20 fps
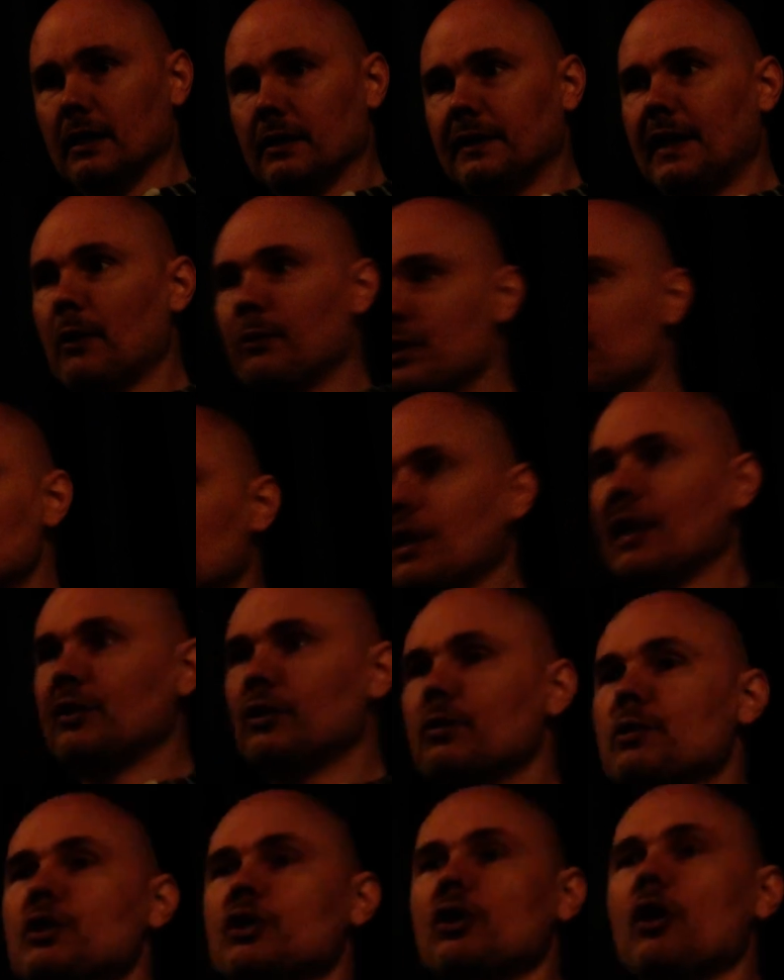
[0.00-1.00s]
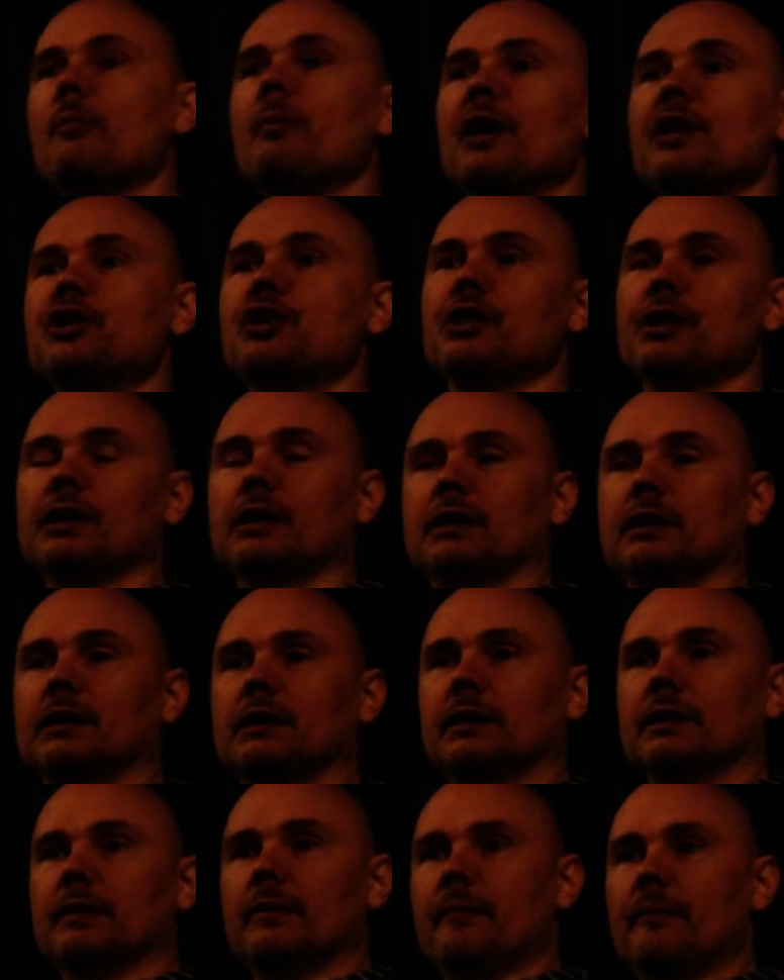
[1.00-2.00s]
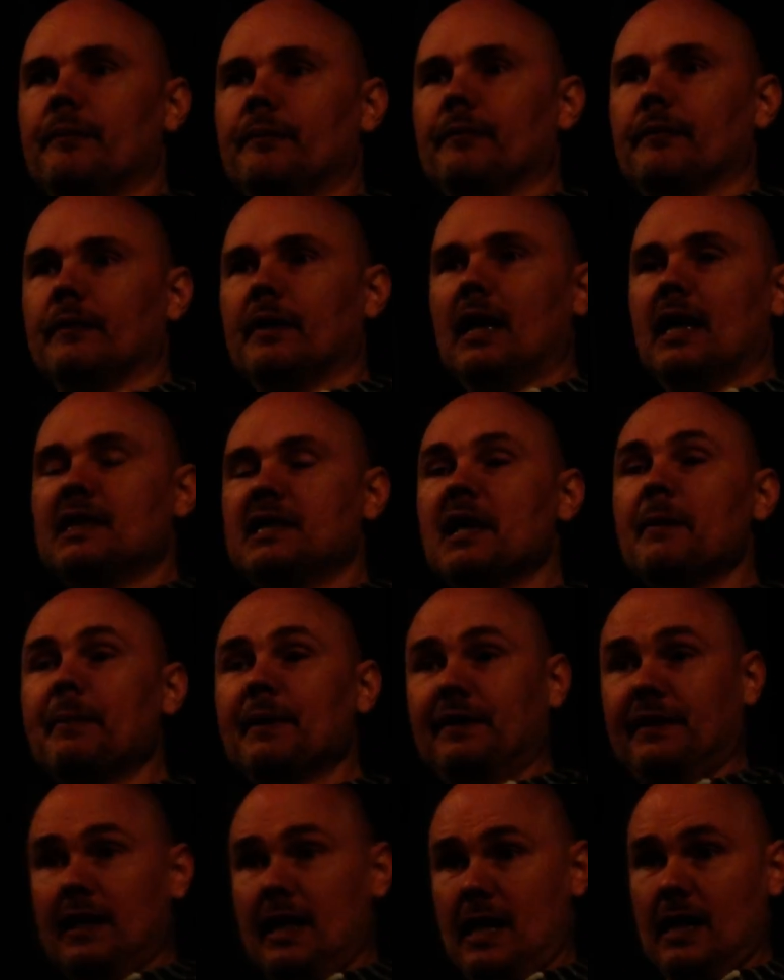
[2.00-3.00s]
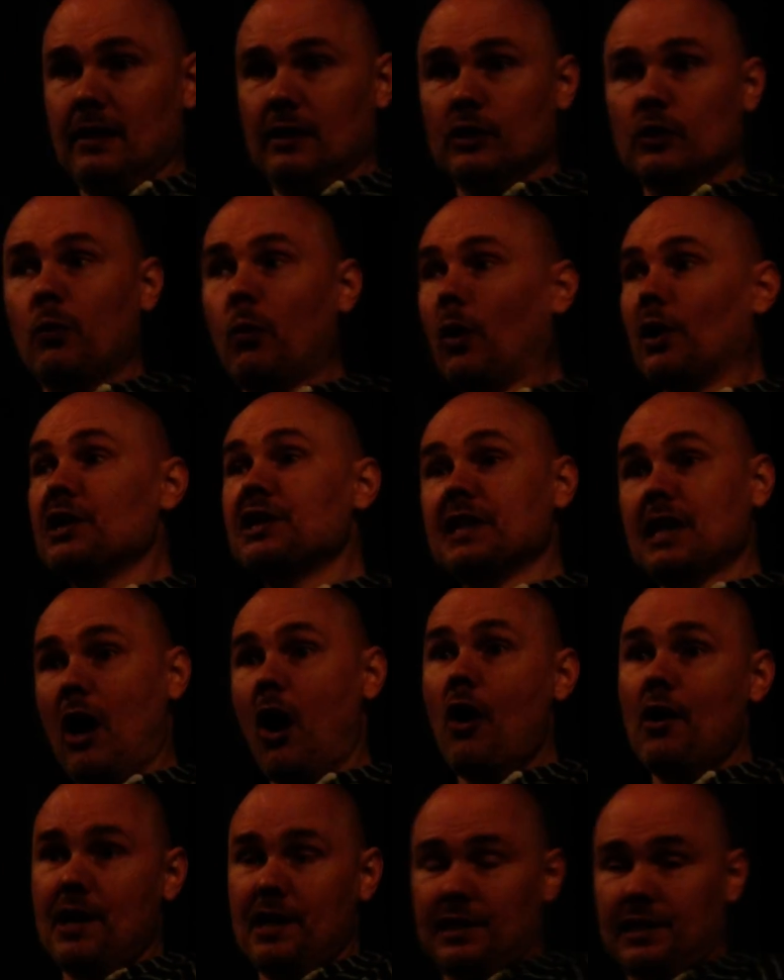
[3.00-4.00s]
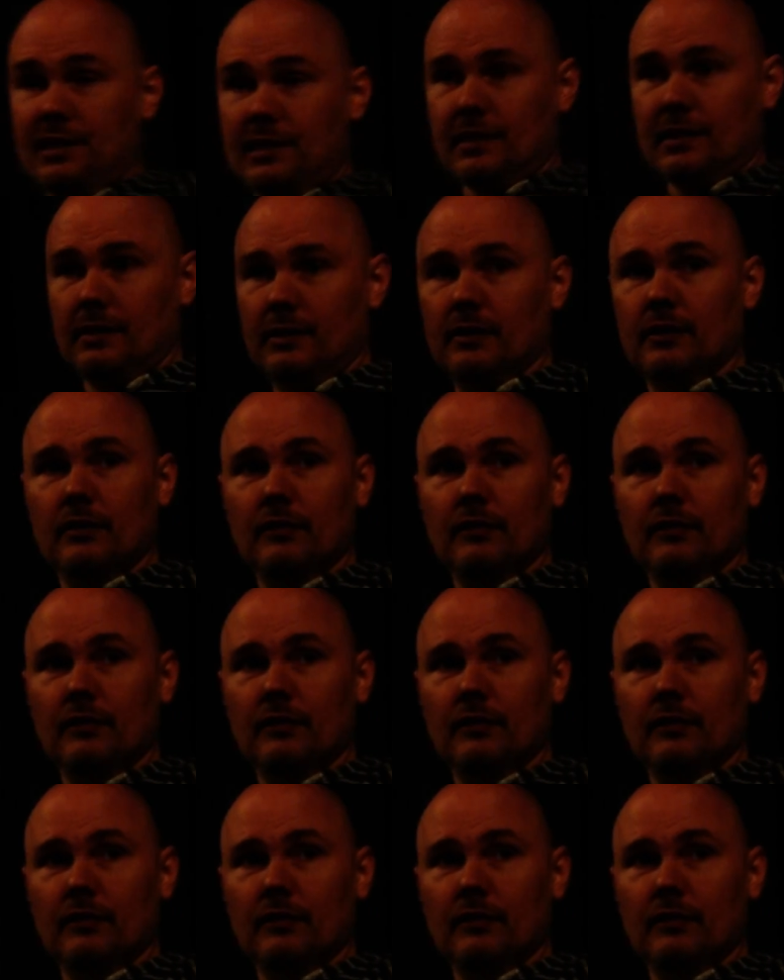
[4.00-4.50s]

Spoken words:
There was so much antipathy towards the artists